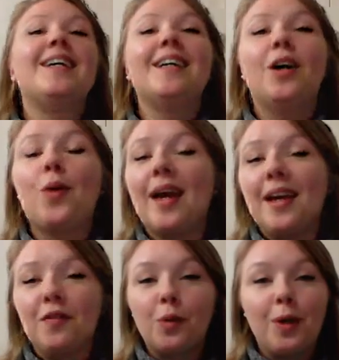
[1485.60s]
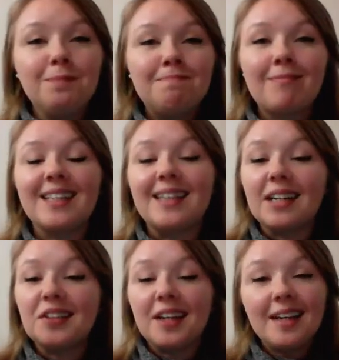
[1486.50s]
Okay, everyone,
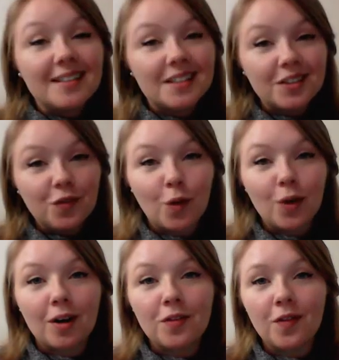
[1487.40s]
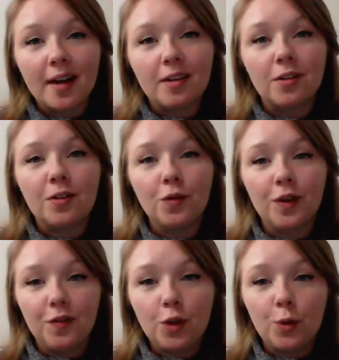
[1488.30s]
that's it for our final
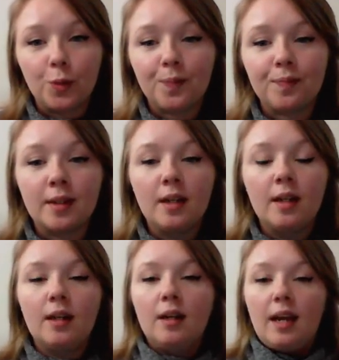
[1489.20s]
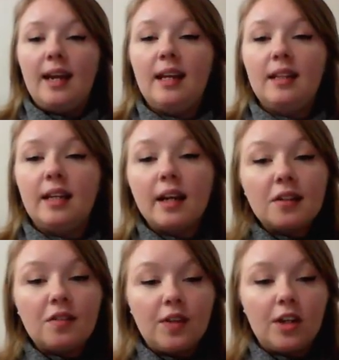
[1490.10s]
review. In the
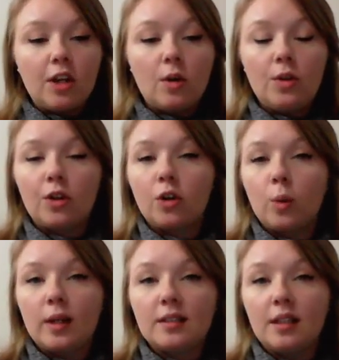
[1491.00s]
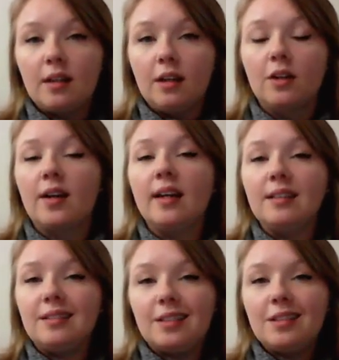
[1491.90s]
next video, you're going to hear a
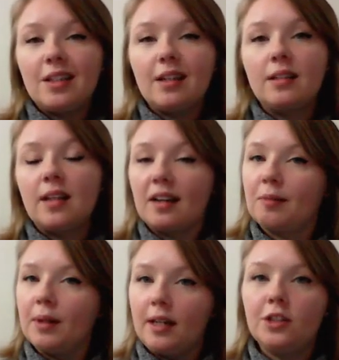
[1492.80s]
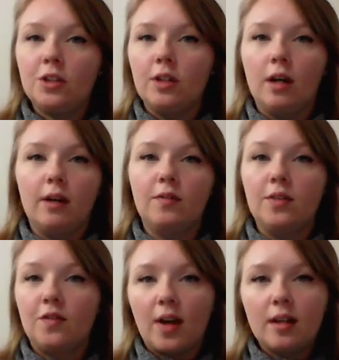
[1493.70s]
detailed explanation of the
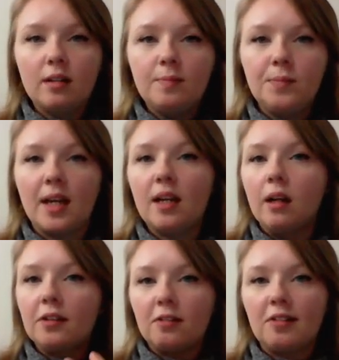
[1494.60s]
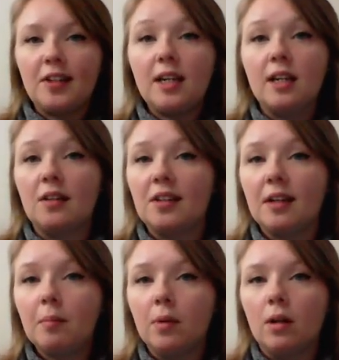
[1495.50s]
final and also see an
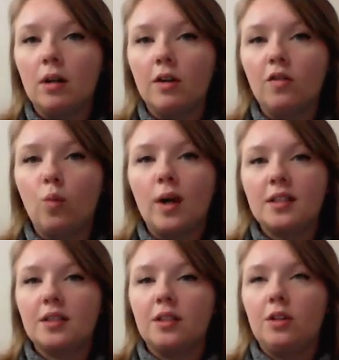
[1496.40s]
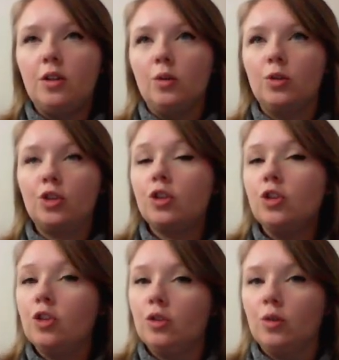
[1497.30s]
example of what you should
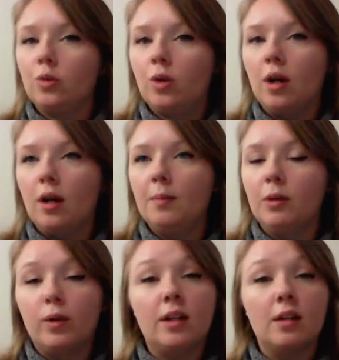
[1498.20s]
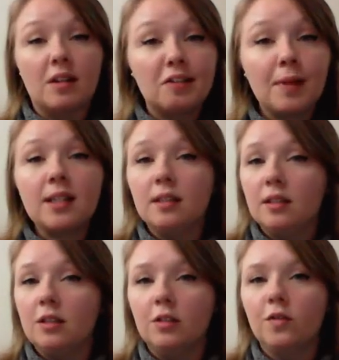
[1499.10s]
do and what you're expected to
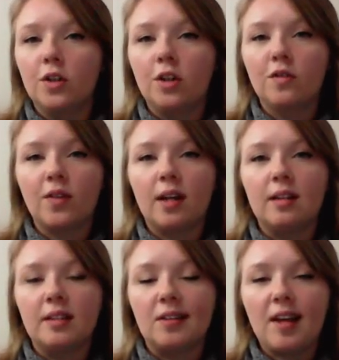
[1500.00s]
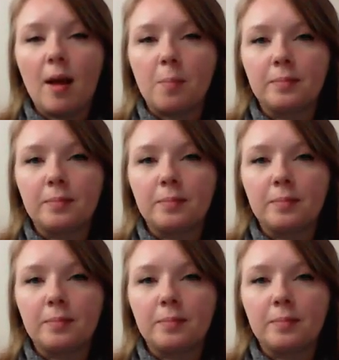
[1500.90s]
do for your final exam.